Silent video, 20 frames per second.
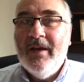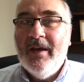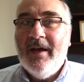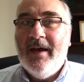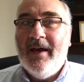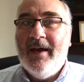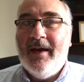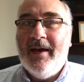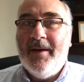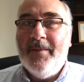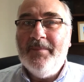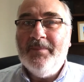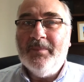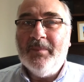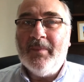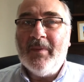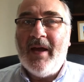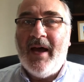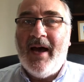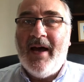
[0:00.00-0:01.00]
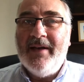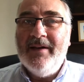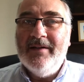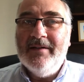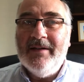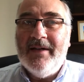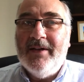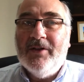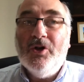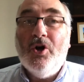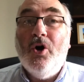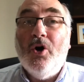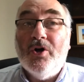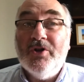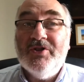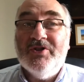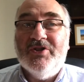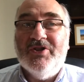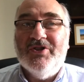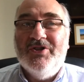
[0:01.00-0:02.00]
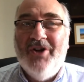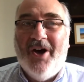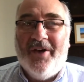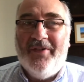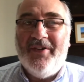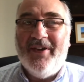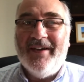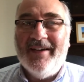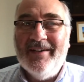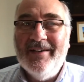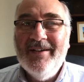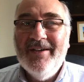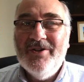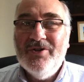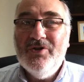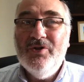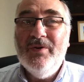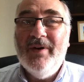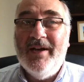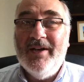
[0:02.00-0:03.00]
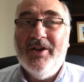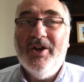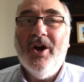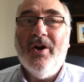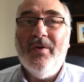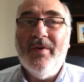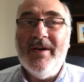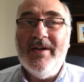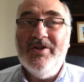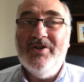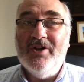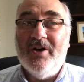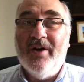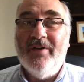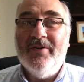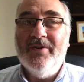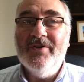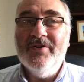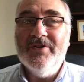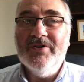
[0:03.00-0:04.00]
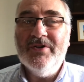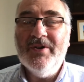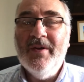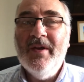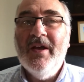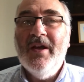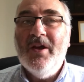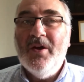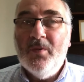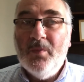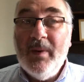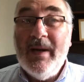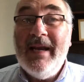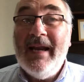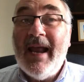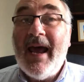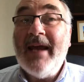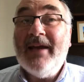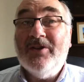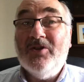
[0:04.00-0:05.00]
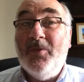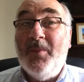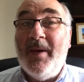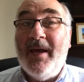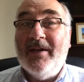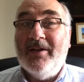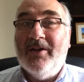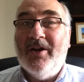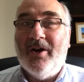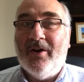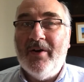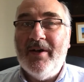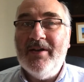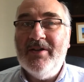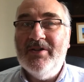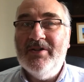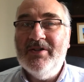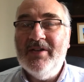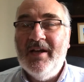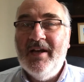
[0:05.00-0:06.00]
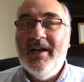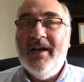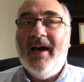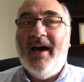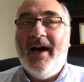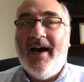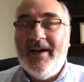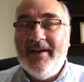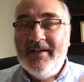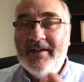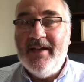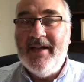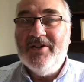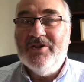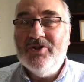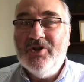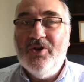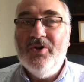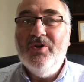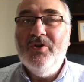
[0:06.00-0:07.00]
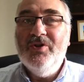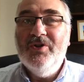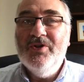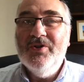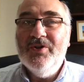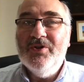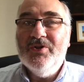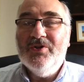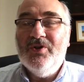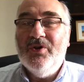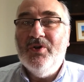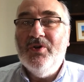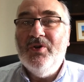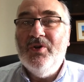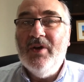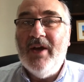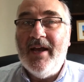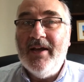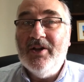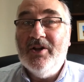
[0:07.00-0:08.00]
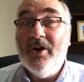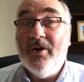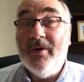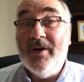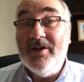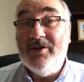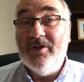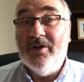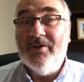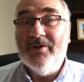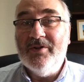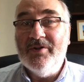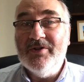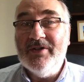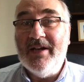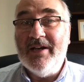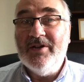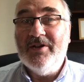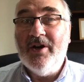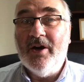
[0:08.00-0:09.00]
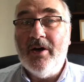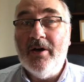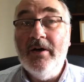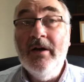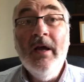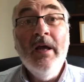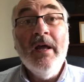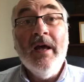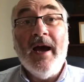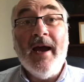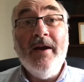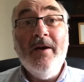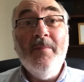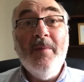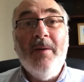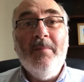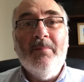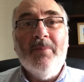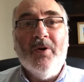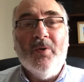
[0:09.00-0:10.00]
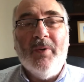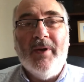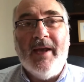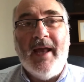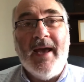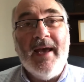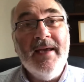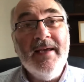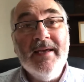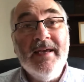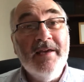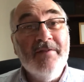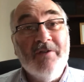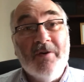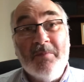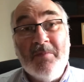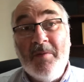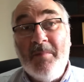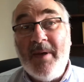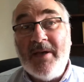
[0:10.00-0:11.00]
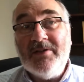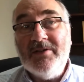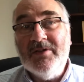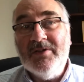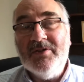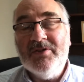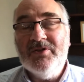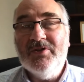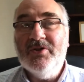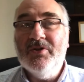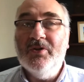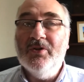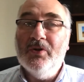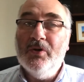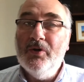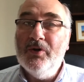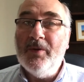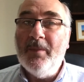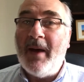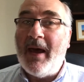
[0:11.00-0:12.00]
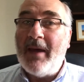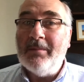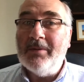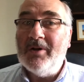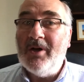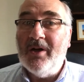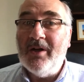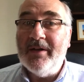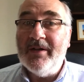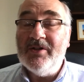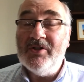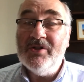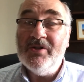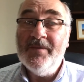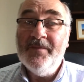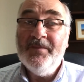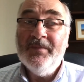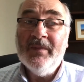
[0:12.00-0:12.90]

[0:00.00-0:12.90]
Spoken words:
and it costs nothing to encourage others. We like to be encouraged, and it's good to encourage others in turn. I remember when I gave up my business to go to Bible college,